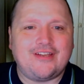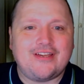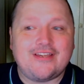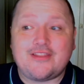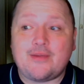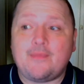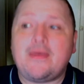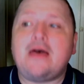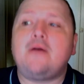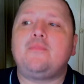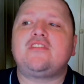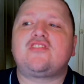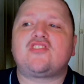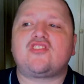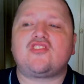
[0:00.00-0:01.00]
The
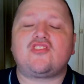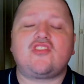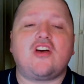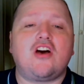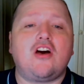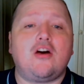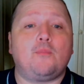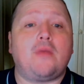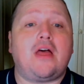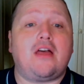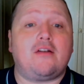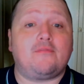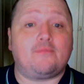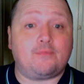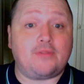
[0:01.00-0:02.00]
Melbourne Storm
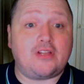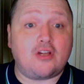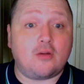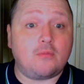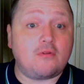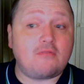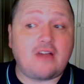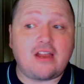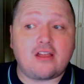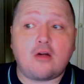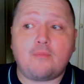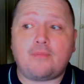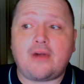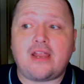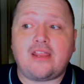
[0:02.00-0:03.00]
have become a
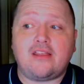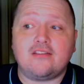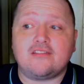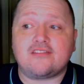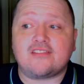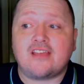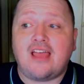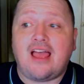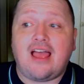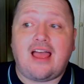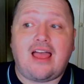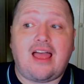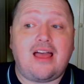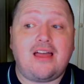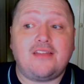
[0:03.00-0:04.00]
record breakers
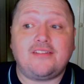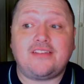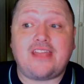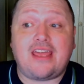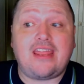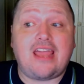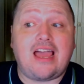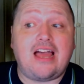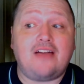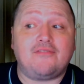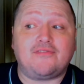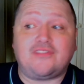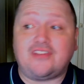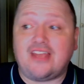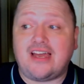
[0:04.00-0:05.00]
and they
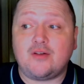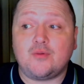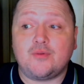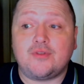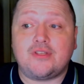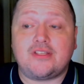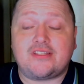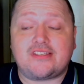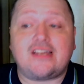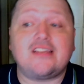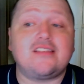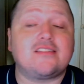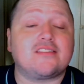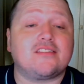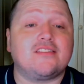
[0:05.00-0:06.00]
have downed the
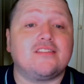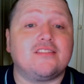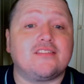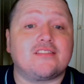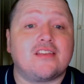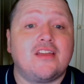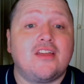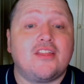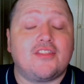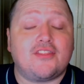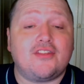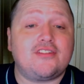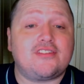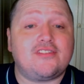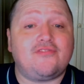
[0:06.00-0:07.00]
Titans
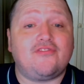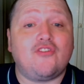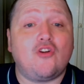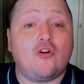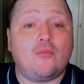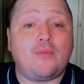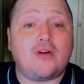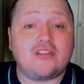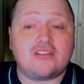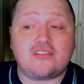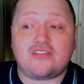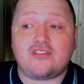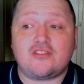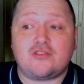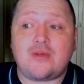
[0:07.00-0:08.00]
34 points
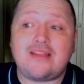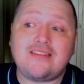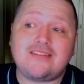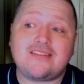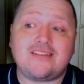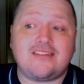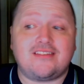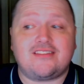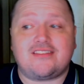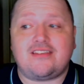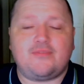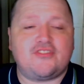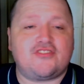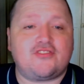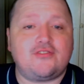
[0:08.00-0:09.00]
to 20 at the
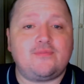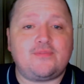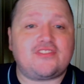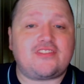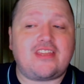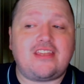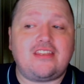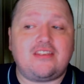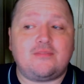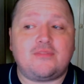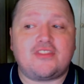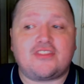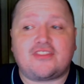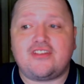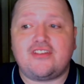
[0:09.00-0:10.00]
Seabus Super Stadium on
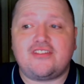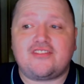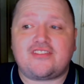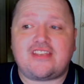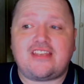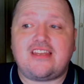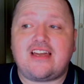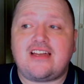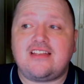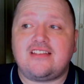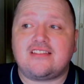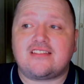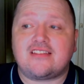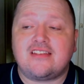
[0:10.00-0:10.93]
Thursday night